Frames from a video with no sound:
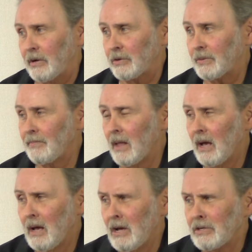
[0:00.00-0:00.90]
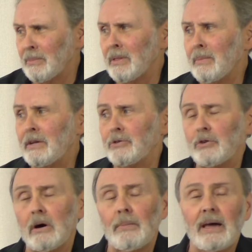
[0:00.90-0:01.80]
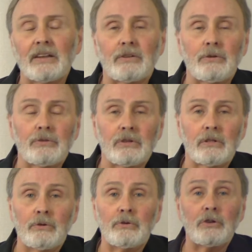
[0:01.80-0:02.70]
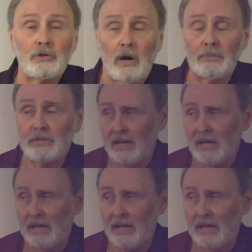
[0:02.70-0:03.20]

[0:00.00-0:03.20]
is. Some of the major job attitudes include job